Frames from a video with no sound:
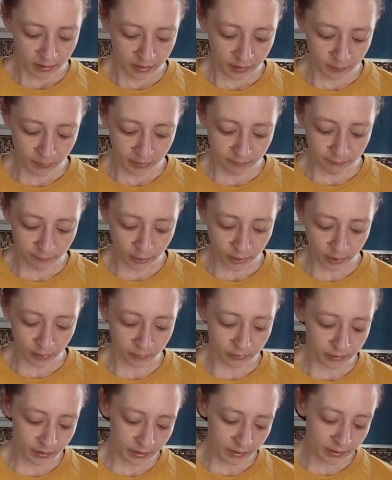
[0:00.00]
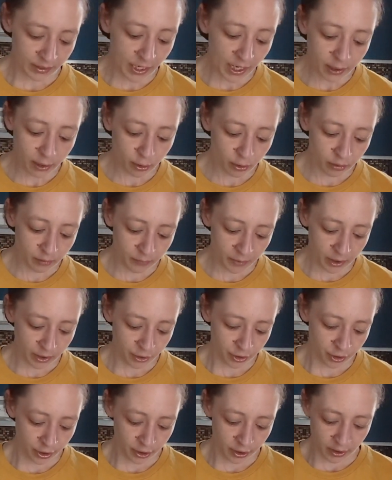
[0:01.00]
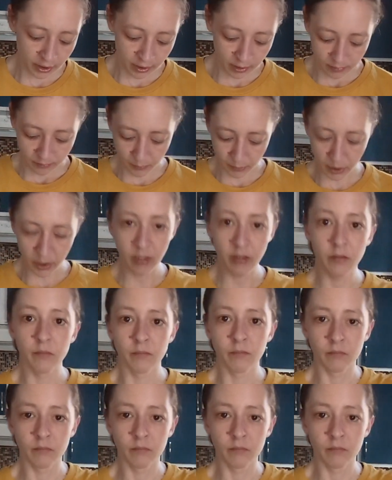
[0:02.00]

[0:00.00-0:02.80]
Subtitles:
get my 4 ounces. I could measure it, but